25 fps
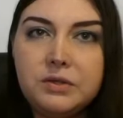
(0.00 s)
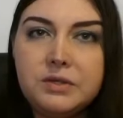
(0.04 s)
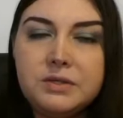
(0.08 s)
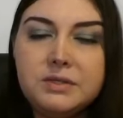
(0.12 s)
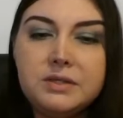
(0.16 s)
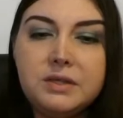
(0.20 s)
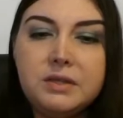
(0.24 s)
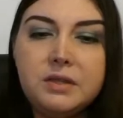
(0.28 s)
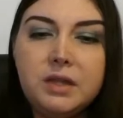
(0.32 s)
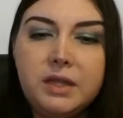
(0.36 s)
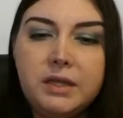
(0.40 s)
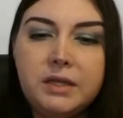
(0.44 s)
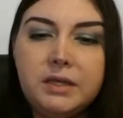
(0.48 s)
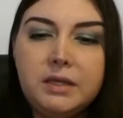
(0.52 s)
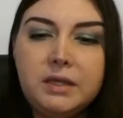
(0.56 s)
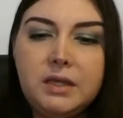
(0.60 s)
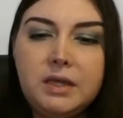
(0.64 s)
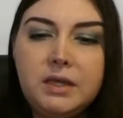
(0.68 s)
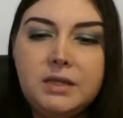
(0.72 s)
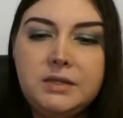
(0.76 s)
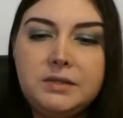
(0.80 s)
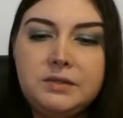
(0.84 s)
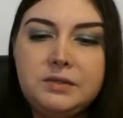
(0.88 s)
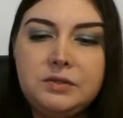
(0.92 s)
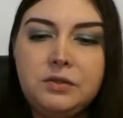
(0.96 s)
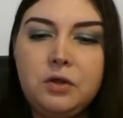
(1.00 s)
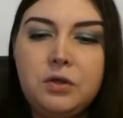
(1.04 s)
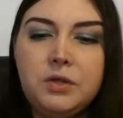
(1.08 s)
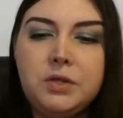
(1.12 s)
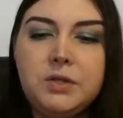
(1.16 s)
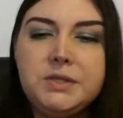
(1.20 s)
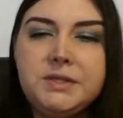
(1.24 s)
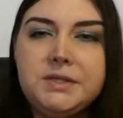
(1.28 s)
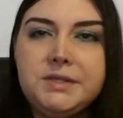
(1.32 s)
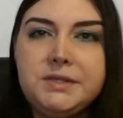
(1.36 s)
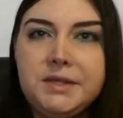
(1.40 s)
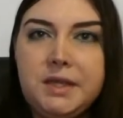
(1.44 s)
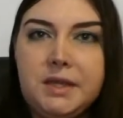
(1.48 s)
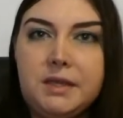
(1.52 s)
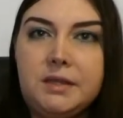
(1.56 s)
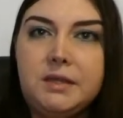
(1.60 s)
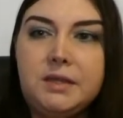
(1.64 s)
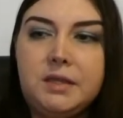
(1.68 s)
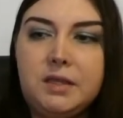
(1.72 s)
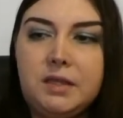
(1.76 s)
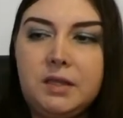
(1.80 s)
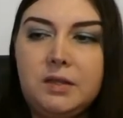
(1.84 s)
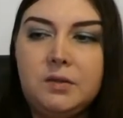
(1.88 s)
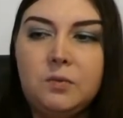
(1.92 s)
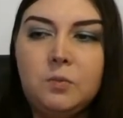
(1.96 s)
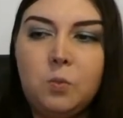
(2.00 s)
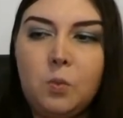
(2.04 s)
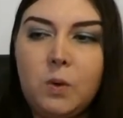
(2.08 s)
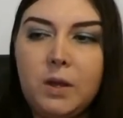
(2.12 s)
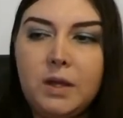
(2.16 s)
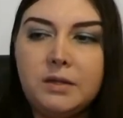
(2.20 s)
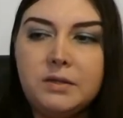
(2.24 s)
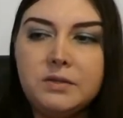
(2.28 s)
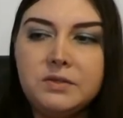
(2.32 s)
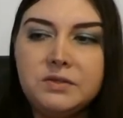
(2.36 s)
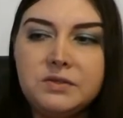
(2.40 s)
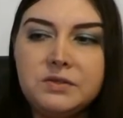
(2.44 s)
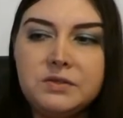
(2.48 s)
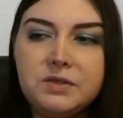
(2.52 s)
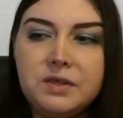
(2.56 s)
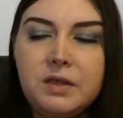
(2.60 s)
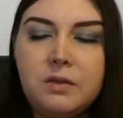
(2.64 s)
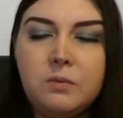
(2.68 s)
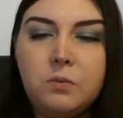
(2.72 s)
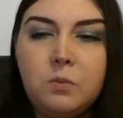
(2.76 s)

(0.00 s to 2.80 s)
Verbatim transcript: So, like, it's not set in one's